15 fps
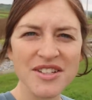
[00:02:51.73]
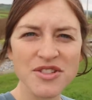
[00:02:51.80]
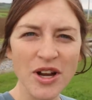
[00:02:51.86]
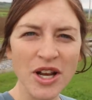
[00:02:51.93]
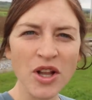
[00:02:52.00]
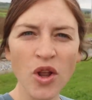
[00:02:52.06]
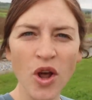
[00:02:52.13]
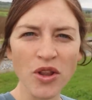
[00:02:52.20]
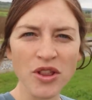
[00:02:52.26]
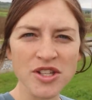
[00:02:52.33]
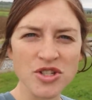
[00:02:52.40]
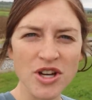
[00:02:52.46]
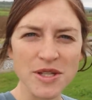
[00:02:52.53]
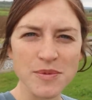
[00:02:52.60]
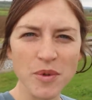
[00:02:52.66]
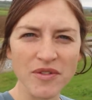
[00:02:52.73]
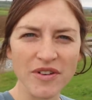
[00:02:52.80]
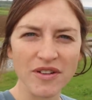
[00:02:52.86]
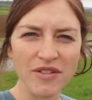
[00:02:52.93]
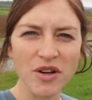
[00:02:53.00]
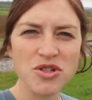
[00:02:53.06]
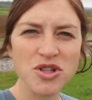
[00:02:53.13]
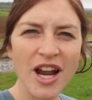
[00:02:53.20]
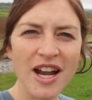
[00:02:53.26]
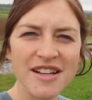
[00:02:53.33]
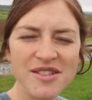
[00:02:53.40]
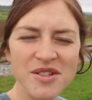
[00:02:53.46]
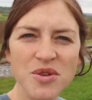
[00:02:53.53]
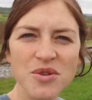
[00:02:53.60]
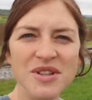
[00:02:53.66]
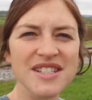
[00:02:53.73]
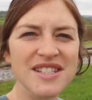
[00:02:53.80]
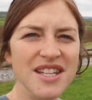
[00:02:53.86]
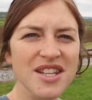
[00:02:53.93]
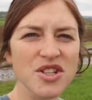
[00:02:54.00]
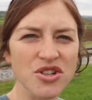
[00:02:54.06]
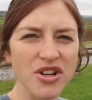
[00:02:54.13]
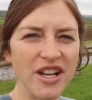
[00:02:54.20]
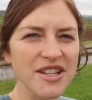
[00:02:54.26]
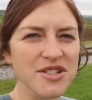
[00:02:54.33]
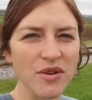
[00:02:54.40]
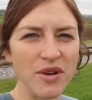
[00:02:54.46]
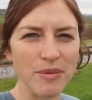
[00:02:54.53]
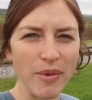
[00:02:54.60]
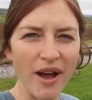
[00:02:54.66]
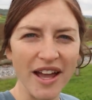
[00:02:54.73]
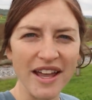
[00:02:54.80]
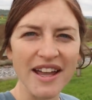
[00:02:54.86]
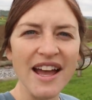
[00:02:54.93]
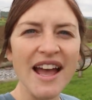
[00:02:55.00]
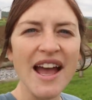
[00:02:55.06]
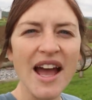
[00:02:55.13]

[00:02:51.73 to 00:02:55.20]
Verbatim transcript: It's right along the Strasburg Railroad track, so you can see the trains going by